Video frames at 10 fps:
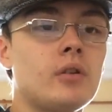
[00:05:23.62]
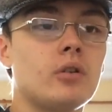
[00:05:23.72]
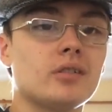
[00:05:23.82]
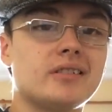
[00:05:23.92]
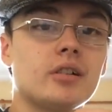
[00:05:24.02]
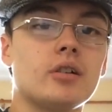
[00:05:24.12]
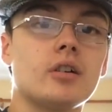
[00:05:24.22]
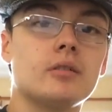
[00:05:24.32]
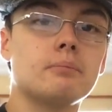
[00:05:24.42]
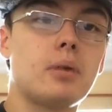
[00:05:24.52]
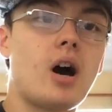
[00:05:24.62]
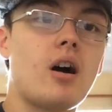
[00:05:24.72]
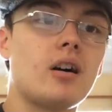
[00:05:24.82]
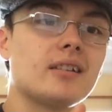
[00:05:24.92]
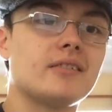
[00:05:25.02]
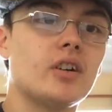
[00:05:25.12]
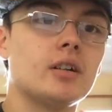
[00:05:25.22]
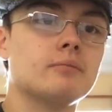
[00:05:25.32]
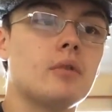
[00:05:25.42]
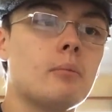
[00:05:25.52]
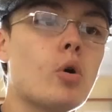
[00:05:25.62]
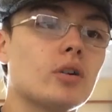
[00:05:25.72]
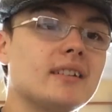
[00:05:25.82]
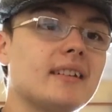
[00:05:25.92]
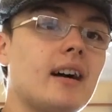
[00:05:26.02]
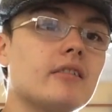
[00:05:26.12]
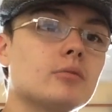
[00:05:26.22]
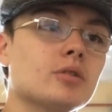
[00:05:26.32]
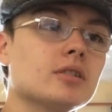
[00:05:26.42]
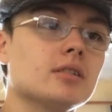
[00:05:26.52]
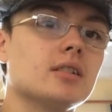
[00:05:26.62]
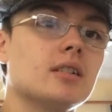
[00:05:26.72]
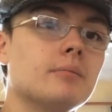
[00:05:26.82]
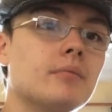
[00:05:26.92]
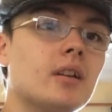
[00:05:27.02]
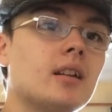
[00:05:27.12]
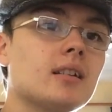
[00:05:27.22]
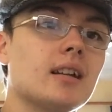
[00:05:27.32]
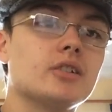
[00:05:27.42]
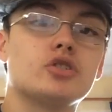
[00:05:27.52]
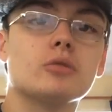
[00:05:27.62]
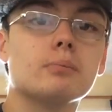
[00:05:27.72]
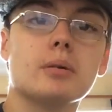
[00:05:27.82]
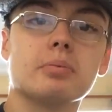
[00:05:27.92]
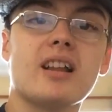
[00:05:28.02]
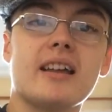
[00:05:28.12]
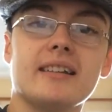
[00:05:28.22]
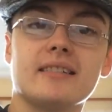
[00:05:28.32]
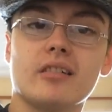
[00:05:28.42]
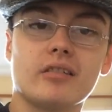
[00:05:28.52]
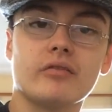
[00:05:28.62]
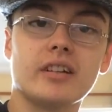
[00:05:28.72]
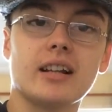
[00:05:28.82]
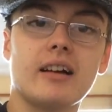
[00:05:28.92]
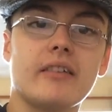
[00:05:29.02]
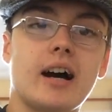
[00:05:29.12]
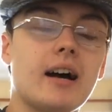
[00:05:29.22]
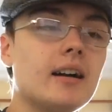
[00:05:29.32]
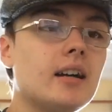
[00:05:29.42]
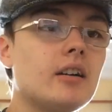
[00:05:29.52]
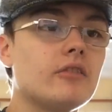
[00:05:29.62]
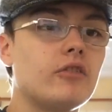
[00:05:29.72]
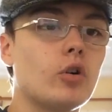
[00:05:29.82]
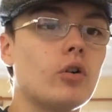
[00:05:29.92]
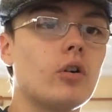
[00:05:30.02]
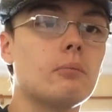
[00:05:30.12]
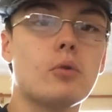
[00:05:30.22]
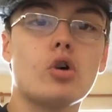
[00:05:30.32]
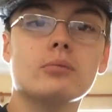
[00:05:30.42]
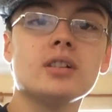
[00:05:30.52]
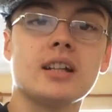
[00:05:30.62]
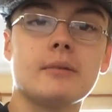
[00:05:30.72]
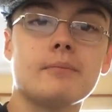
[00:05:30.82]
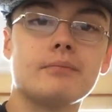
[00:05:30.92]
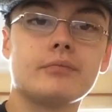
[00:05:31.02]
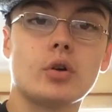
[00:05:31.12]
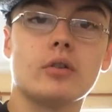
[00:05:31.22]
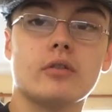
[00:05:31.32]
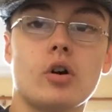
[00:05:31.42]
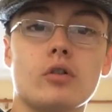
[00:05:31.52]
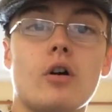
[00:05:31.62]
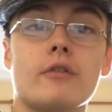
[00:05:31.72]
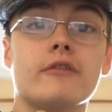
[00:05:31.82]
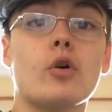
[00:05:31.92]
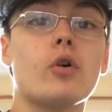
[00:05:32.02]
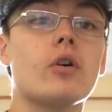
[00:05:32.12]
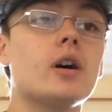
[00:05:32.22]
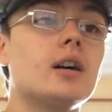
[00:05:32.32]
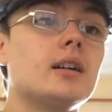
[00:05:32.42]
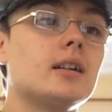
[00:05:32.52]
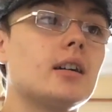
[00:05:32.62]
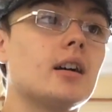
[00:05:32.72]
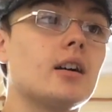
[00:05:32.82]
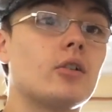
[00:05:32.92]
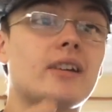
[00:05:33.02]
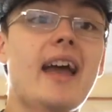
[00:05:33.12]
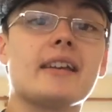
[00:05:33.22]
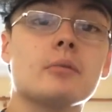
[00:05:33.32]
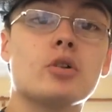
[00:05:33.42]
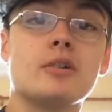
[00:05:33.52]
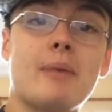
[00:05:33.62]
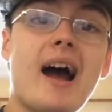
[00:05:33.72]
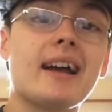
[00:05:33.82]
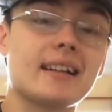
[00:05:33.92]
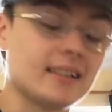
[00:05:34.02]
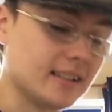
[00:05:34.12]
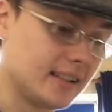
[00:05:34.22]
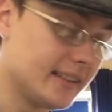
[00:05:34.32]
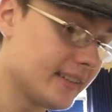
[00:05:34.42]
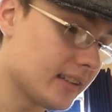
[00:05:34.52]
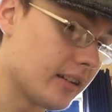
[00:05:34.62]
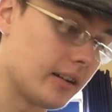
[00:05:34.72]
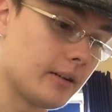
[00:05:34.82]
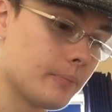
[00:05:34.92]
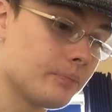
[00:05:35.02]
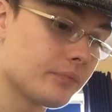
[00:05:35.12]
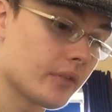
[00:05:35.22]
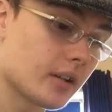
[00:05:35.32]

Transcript: or certain parts that are, are more desirable, um, like jumper plates or something like that, for more money, or or, or for uh, or get your money back at least. Um,